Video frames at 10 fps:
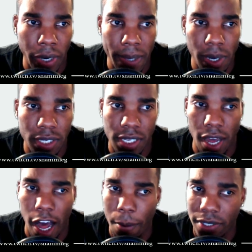much the
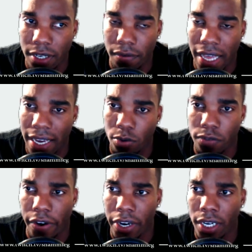opposite of that. It was
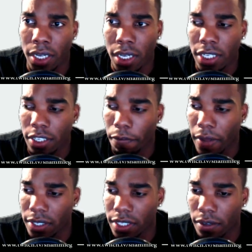very
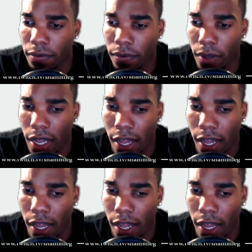defensive.